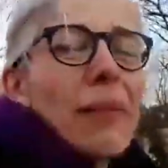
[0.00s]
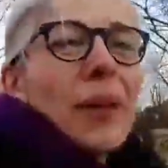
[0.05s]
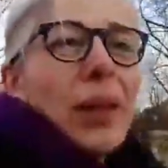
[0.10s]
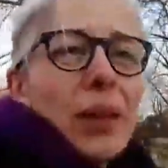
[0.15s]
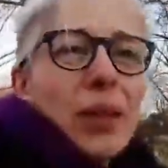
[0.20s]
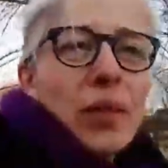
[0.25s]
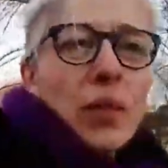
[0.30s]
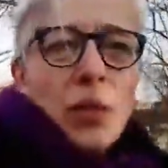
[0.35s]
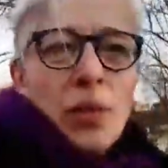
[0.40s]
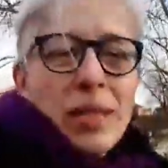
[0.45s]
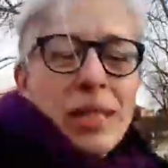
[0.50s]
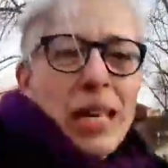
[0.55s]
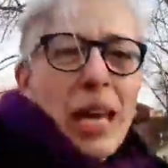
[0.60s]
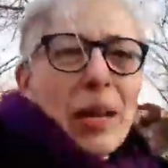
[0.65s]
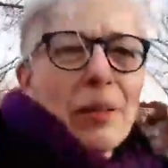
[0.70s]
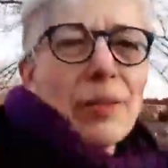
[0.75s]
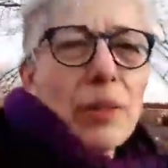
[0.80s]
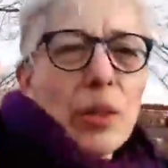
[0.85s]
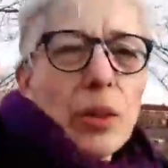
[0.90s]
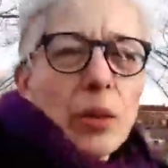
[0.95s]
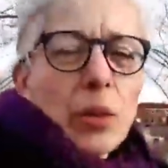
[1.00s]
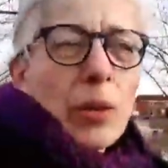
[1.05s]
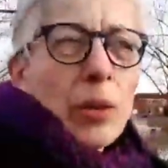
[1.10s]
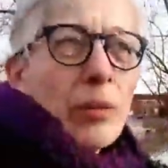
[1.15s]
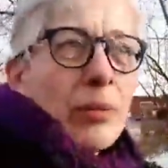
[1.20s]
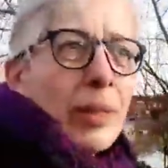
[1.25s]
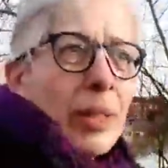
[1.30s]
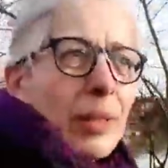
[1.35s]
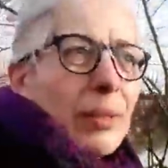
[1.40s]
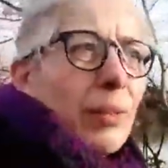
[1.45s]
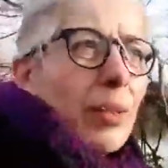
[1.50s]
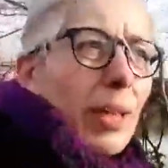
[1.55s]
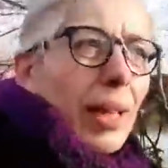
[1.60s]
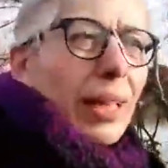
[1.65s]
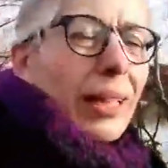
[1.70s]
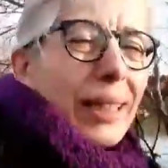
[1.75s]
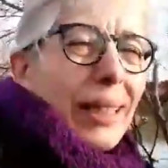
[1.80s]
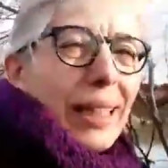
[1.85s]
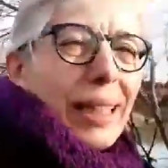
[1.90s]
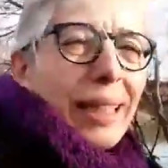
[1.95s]
on Tuesday afternoon, whenever
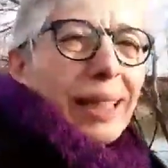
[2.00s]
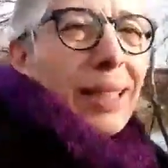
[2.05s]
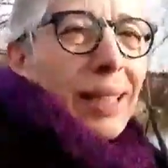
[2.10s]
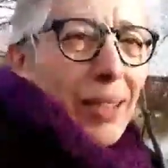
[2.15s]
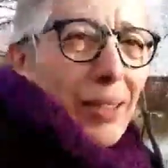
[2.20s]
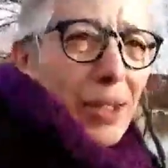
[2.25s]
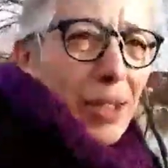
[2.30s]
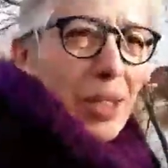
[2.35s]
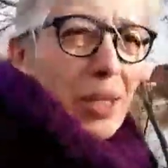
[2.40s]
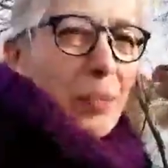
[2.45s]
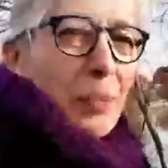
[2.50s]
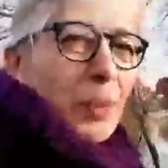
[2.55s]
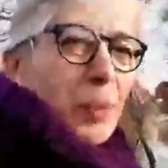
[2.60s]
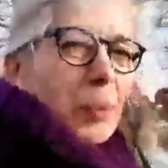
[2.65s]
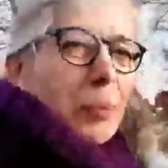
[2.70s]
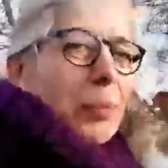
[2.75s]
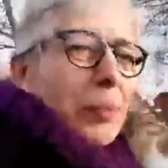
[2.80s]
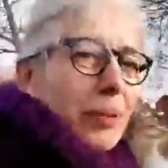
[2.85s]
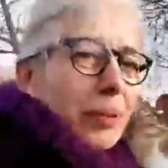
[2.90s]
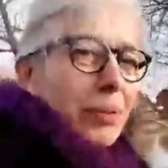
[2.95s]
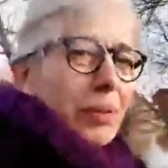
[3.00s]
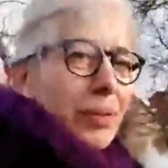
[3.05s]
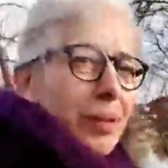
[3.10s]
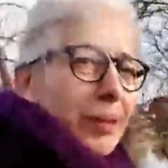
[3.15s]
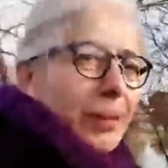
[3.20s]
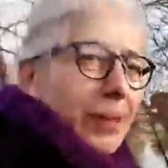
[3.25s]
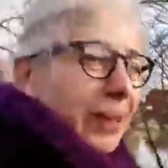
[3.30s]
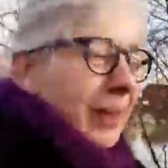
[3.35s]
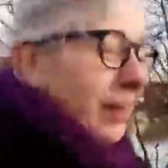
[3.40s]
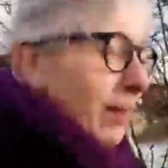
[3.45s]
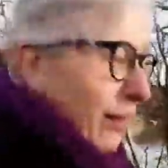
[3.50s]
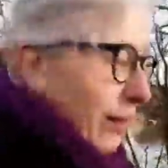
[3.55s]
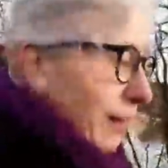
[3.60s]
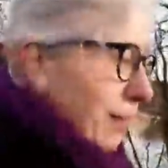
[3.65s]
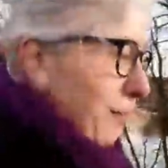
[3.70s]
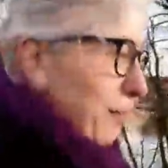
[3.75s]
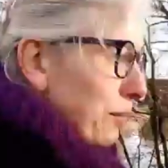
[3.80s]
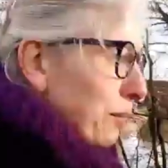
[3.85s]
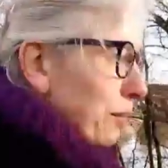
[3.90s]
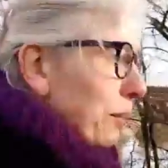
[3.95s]
I can, I just pop, take a
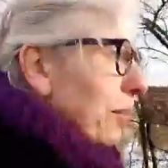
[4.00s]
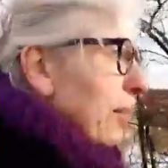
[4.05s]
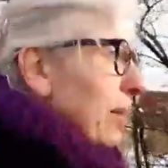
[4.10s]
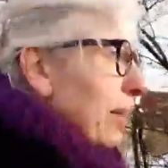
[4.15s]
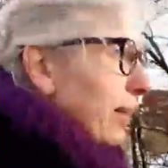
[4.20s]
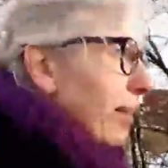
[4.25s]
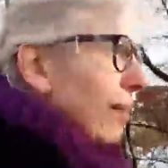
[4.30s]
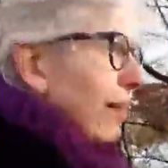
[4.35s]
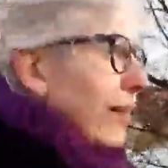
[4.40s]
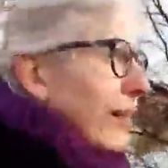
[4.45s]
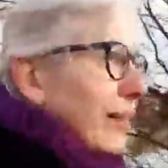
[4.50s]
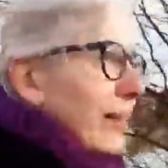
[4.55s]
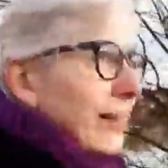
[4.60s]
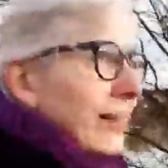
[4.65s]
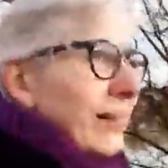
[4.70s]
little walk here.